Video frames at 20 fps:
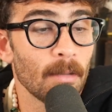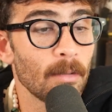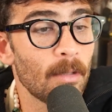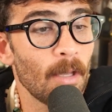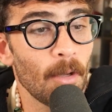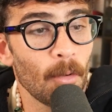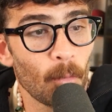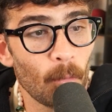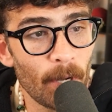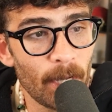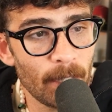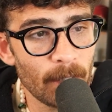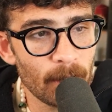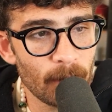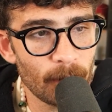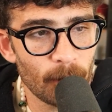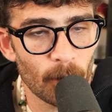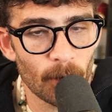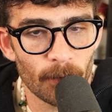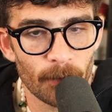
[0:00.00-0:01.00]
They
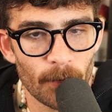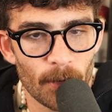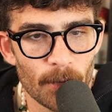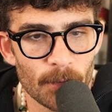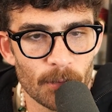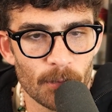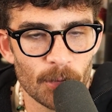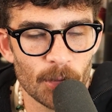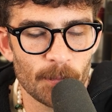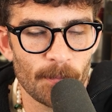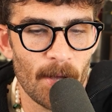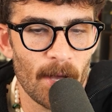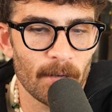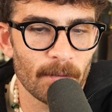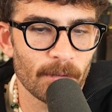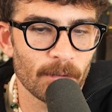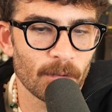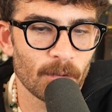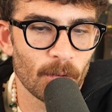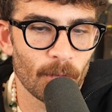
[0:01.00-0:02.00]
waited for first
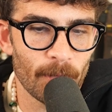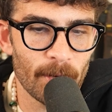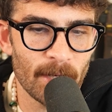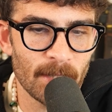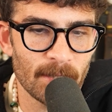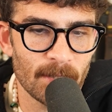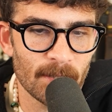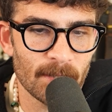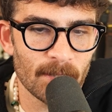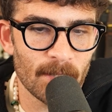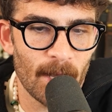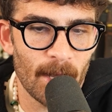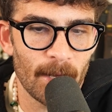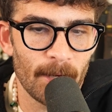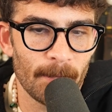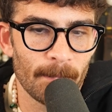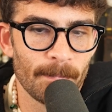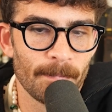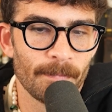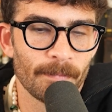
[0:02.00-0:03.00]
responders to reach the site